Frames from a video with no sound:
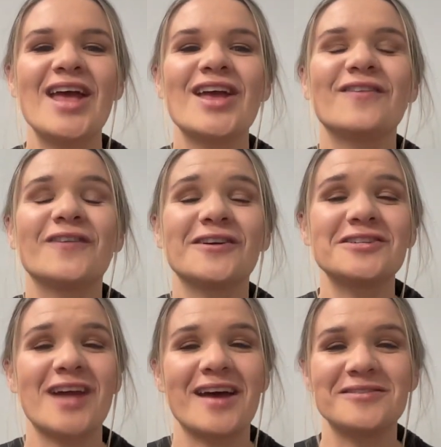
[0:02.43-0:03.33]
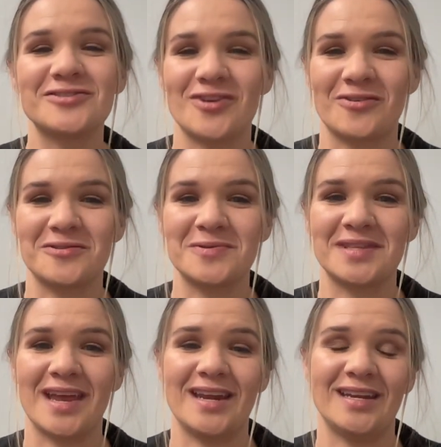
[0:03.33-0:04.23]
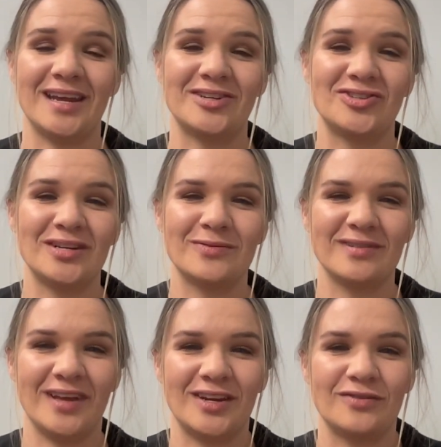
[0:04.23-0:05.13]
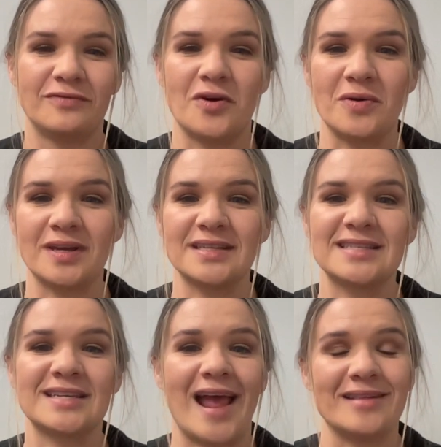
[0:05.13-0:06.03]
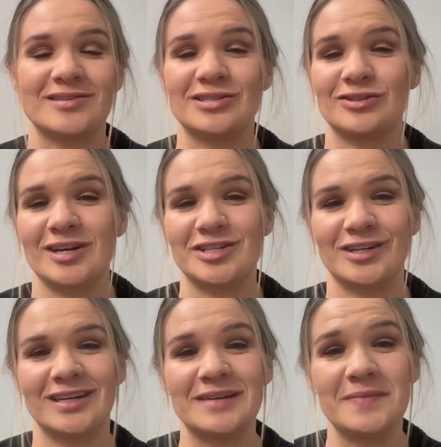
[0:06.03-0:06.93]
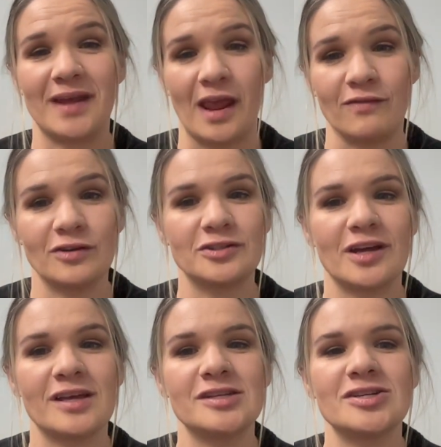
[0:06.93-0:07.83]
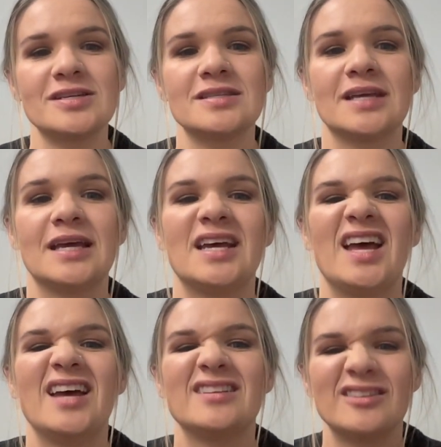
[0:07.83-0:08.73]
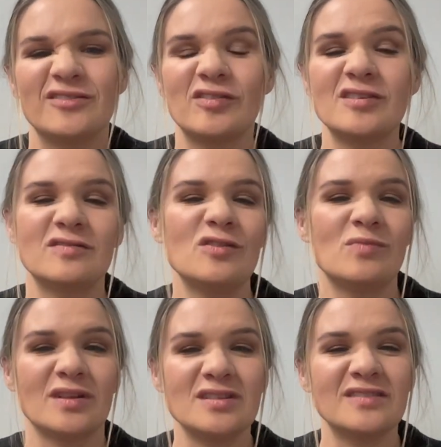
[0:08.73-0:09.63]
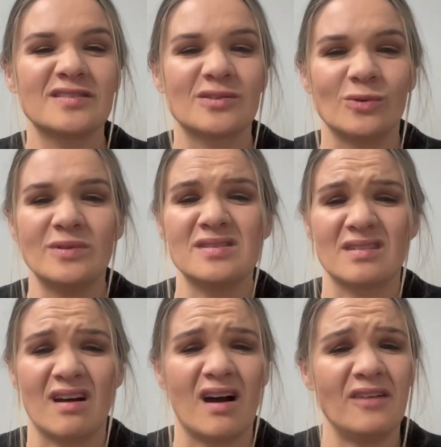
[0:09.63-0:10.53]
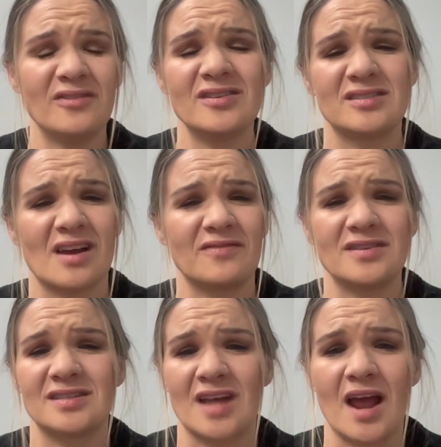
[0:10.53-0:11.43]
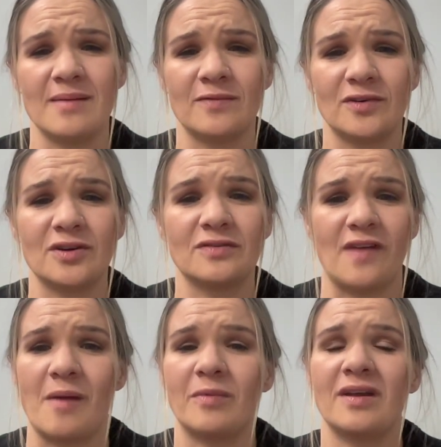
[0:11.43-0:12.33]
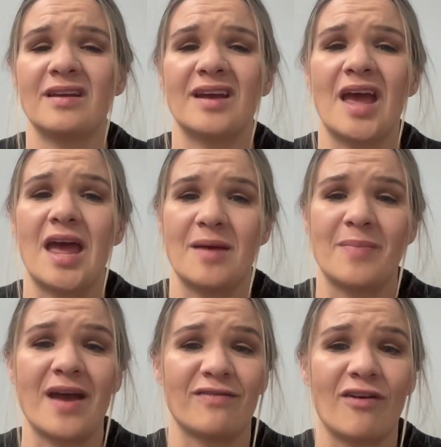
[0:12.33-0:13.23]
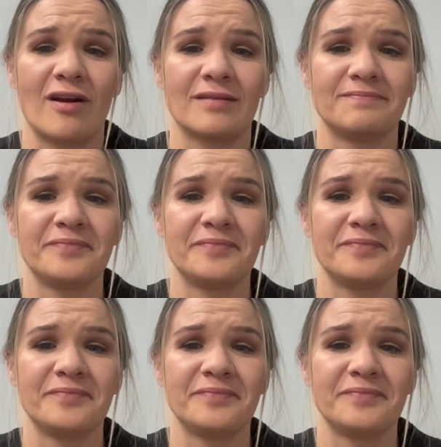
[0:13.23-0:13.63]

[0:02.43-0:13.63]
If your child struggles with ADHD related focus, concentration, and behavior challenges, then the first few months of school is often the toughest time for your family by far.